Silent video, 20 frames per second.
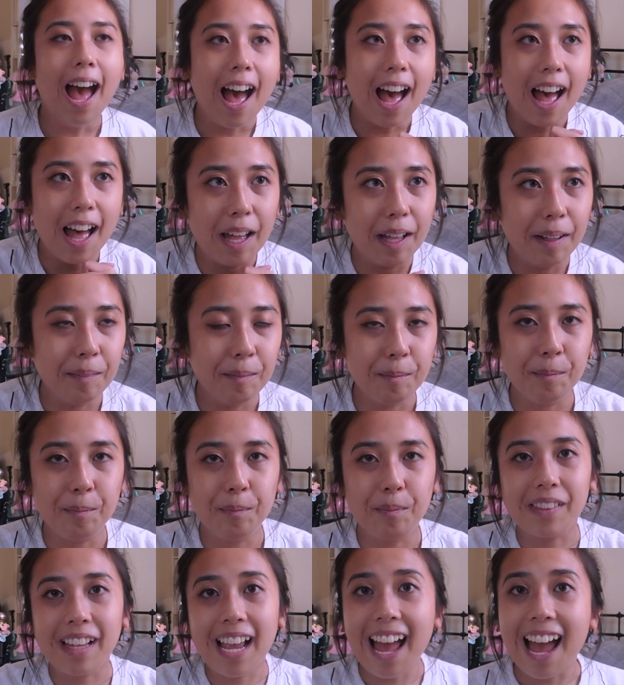um,
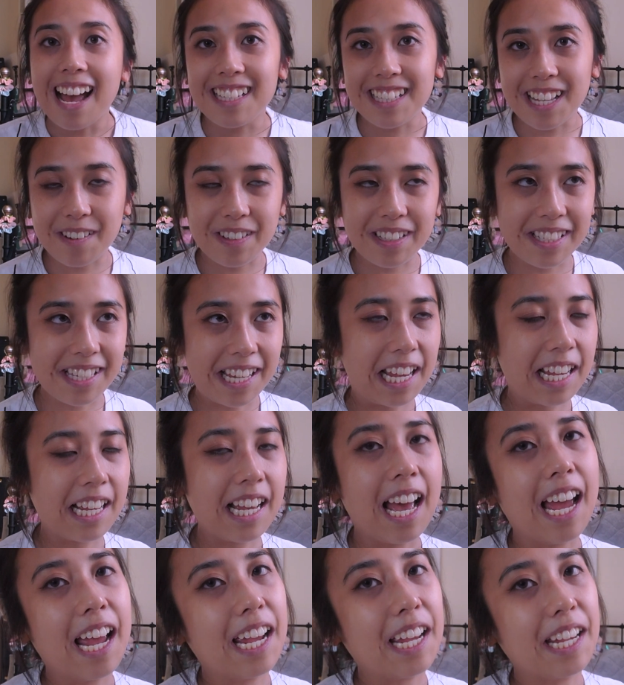as I was saying,
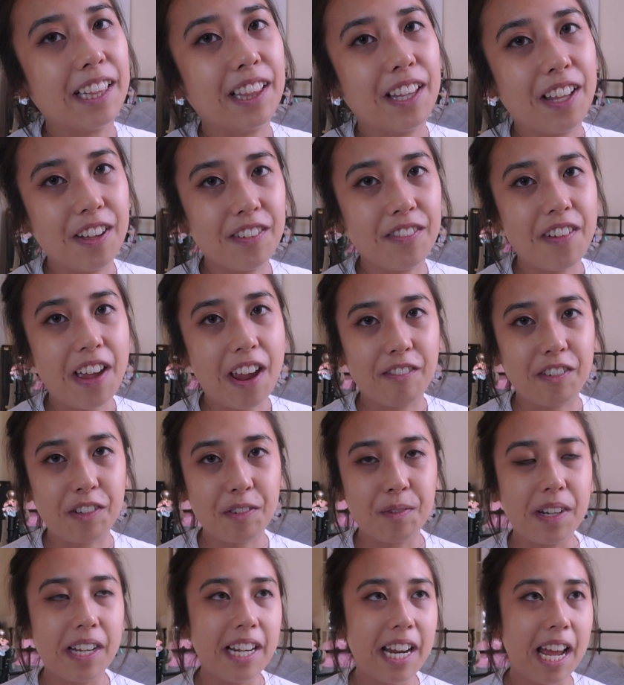I love
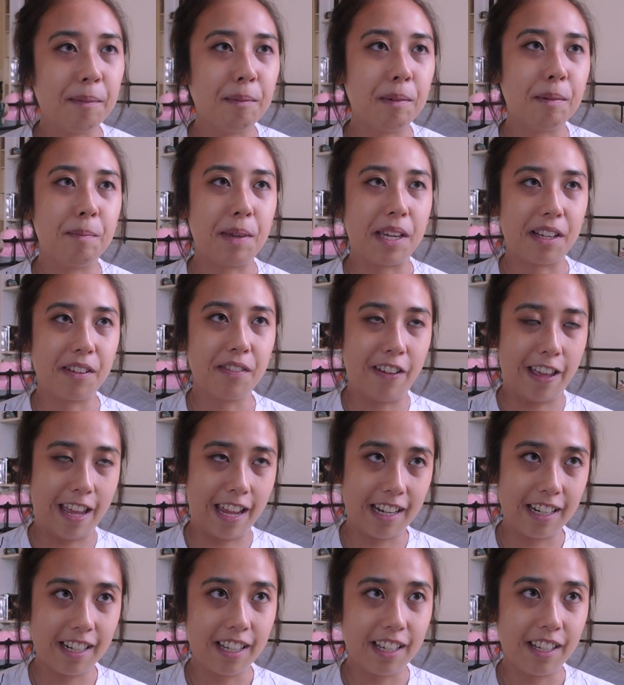everyone. I'm a big
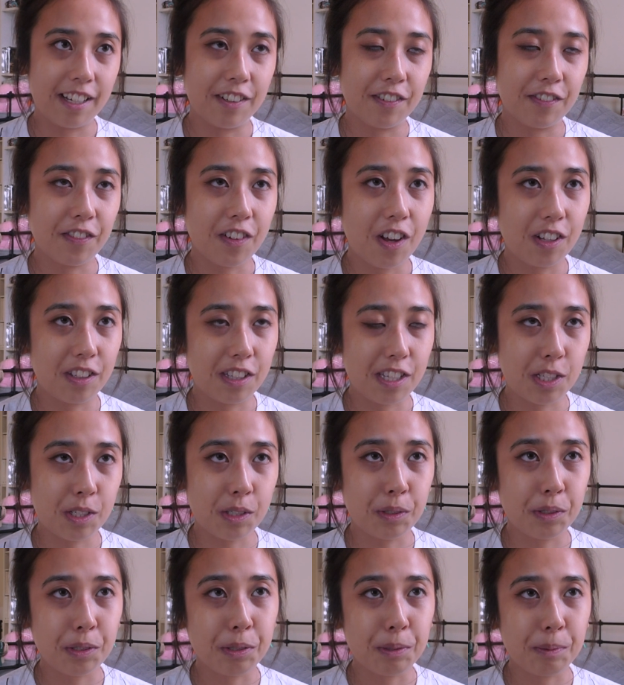fan of all these
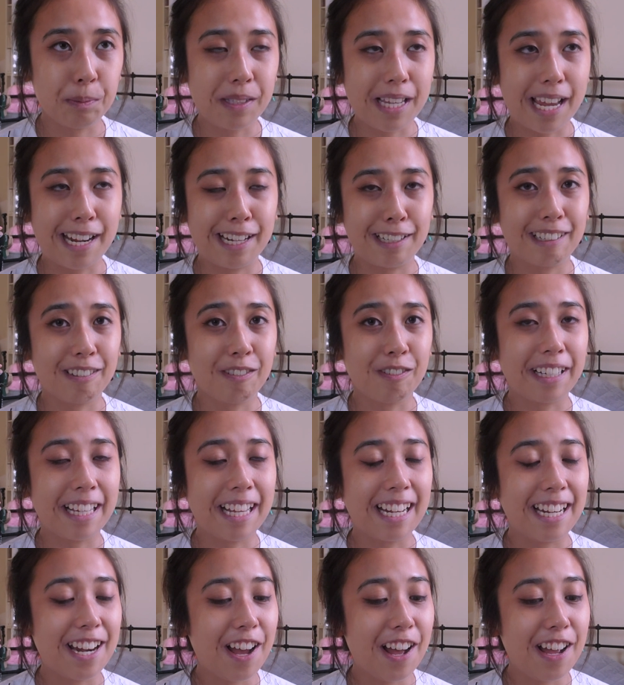groups. I
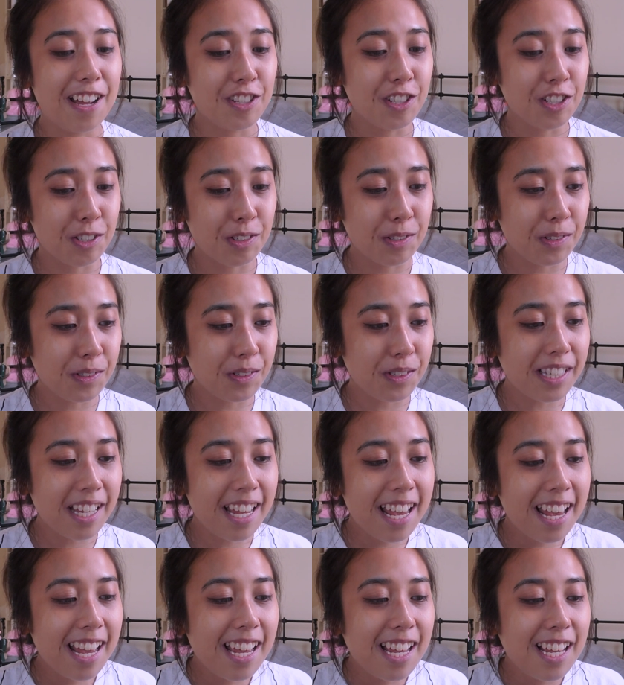cannot choose
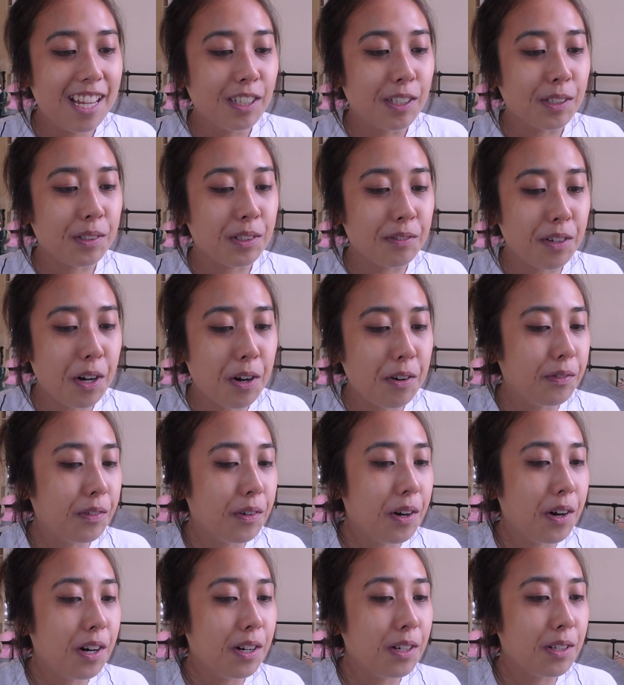who to vote
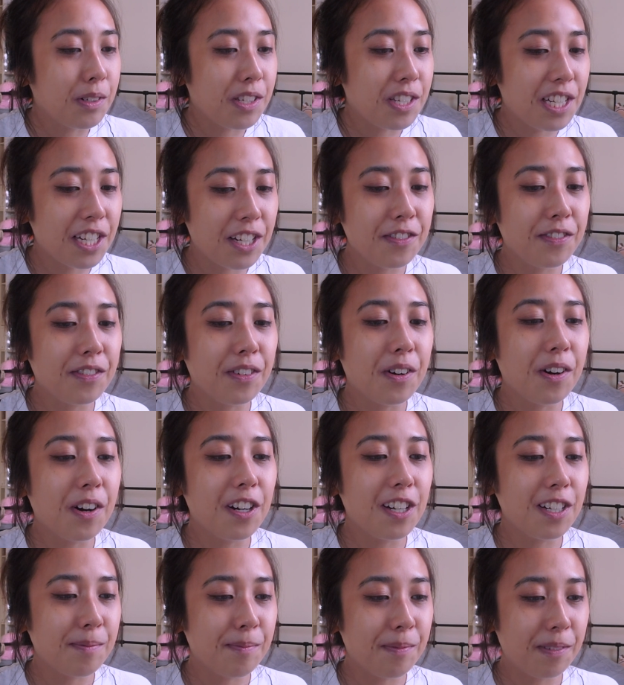for, who to cheer
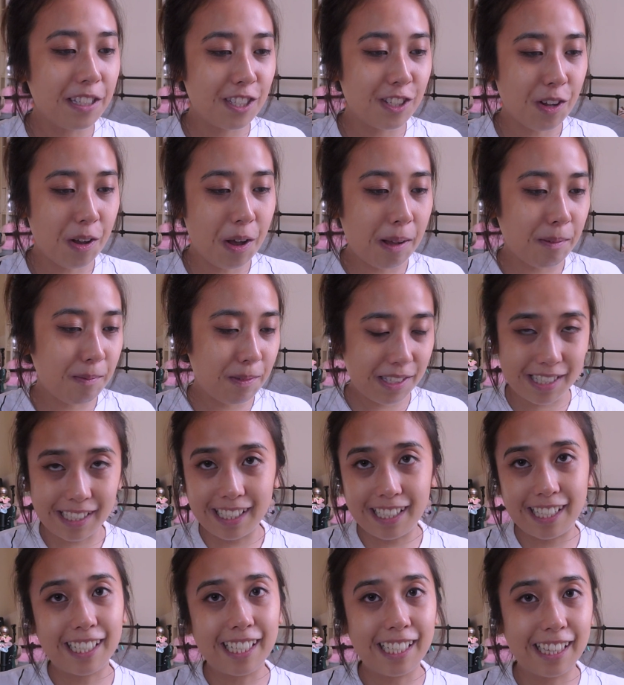for, but so I'm just
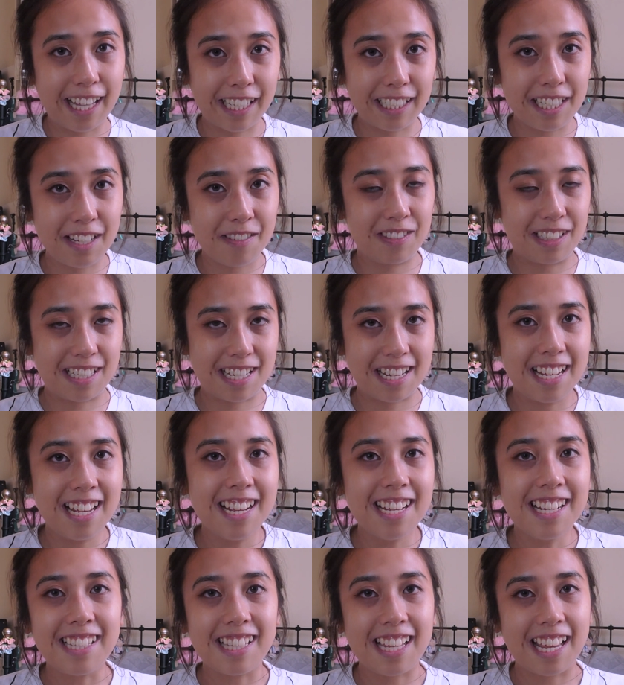gonna collectively
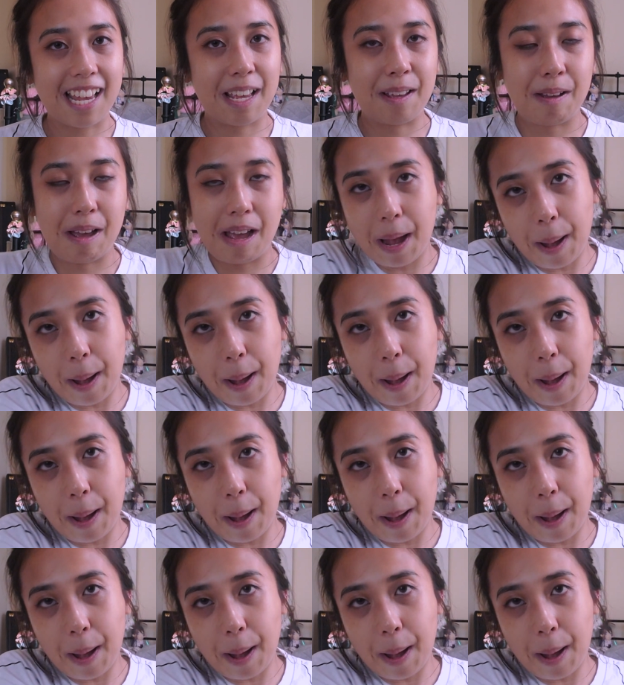say it.